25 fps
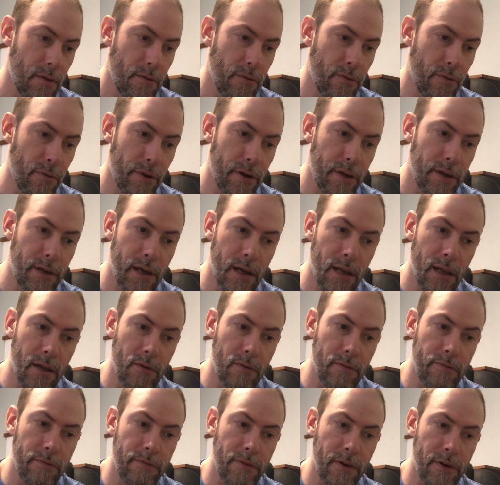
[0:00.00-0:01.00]
Noi de
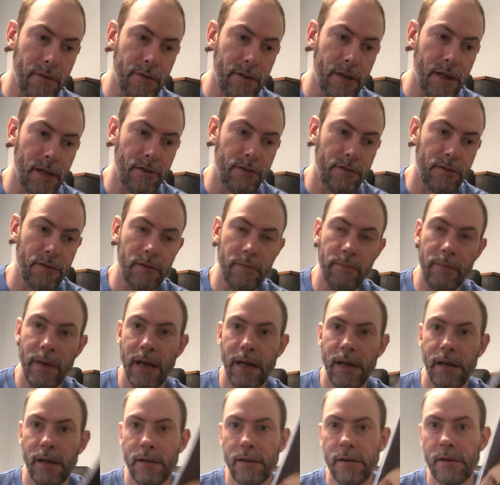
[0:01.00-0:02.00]
la Foundation
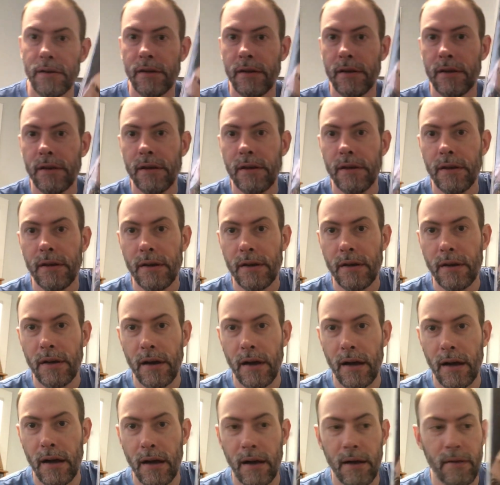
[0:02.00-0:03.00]
Mate.
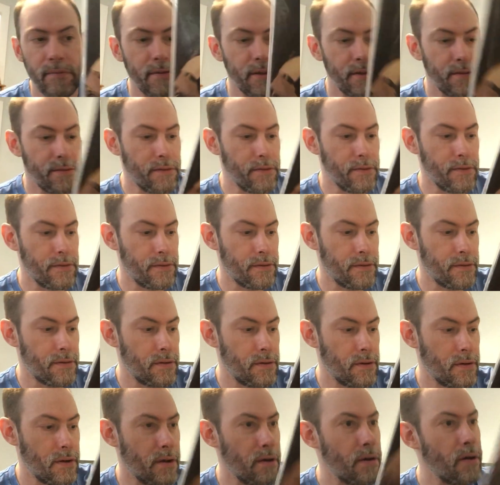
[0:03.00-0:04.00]
This
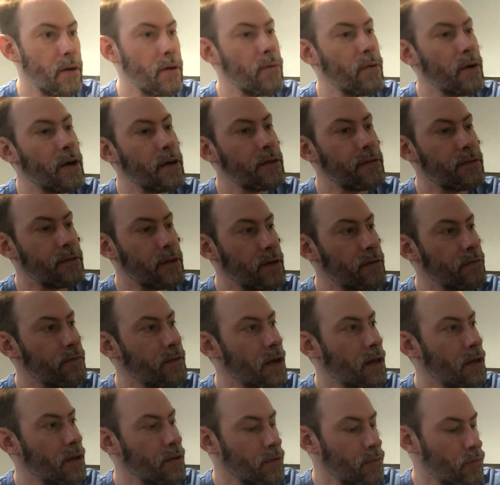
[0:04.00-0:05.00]
is, I want to say
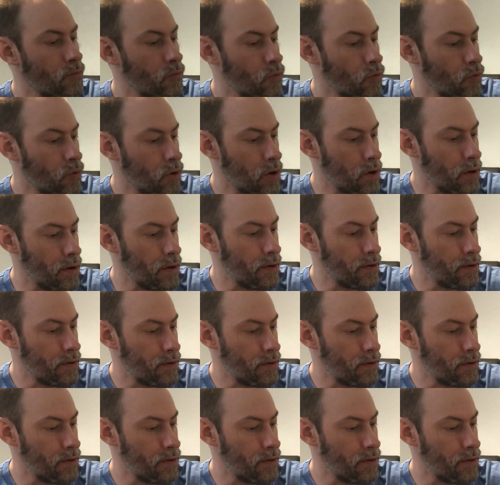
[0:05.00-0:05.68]
volume one.